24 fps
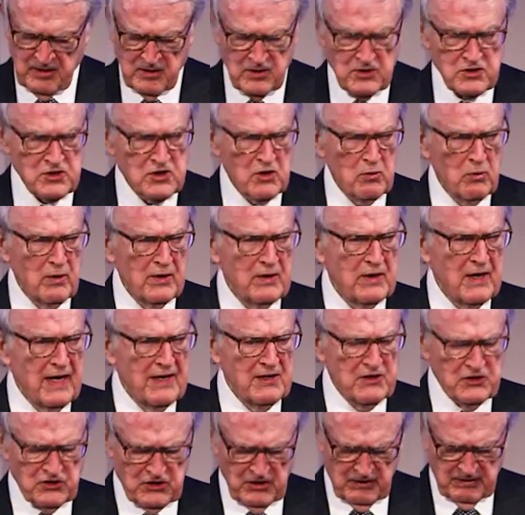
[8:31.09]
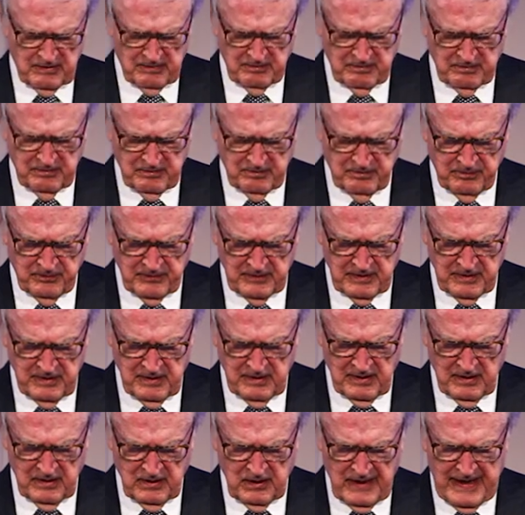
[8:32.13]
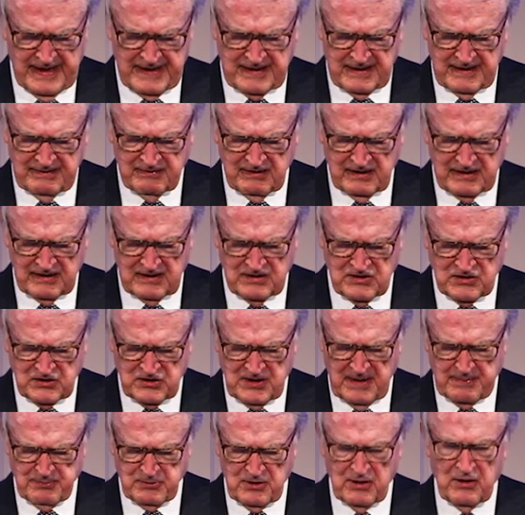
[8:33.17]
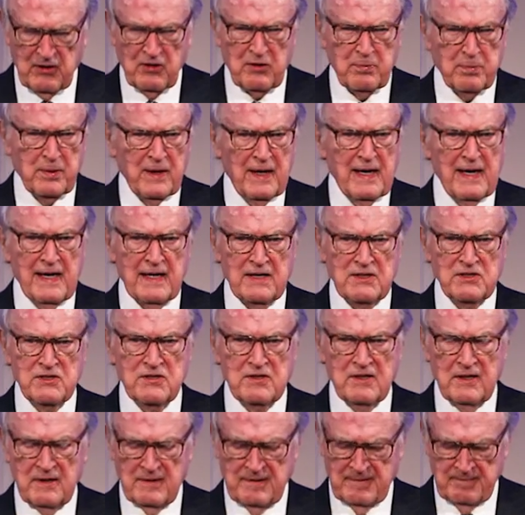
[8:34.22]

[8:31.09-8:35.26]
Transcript: so a nation lacking the conception of the past